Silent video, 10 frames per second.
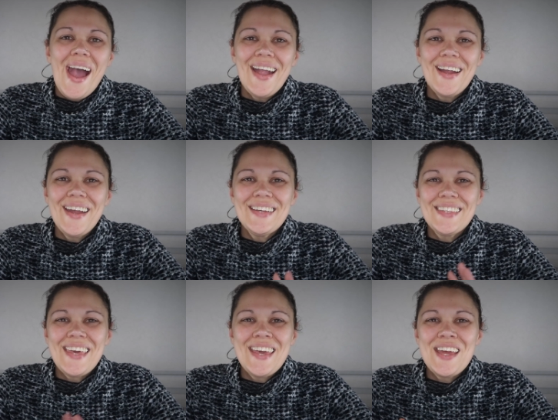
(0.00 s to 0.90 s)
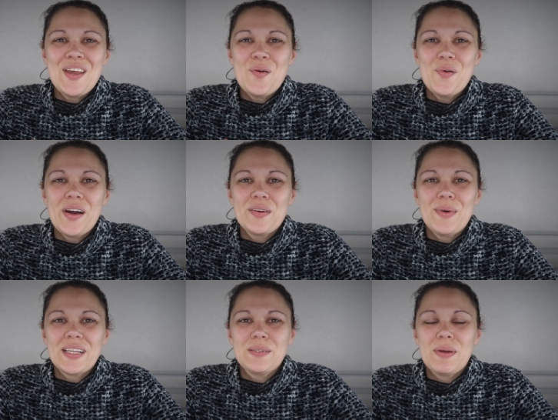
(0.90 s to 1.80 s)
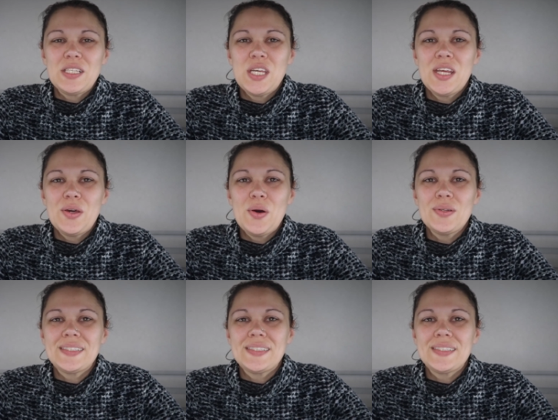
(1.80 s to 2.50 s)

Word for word: Hi guys and welcome back to my channel.